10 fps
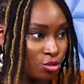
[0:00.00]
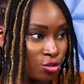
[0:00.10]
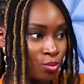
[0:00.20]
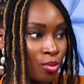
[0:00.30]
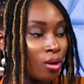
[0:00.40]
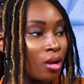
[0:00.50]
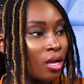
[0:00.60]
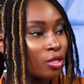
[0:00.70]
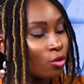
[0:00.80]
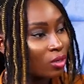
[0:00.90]
but the
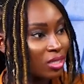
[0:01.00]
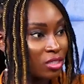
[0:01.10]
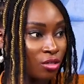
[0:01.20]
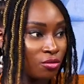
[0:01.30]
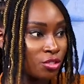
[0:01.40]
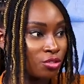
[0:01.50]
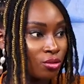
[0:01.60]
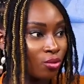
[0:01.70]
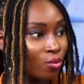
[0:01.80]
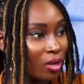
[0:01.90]
older generation,
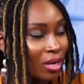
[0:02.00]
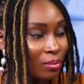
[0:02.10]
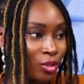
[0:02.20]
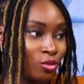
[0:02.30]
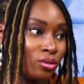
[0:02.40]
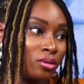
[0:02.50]
what can be done?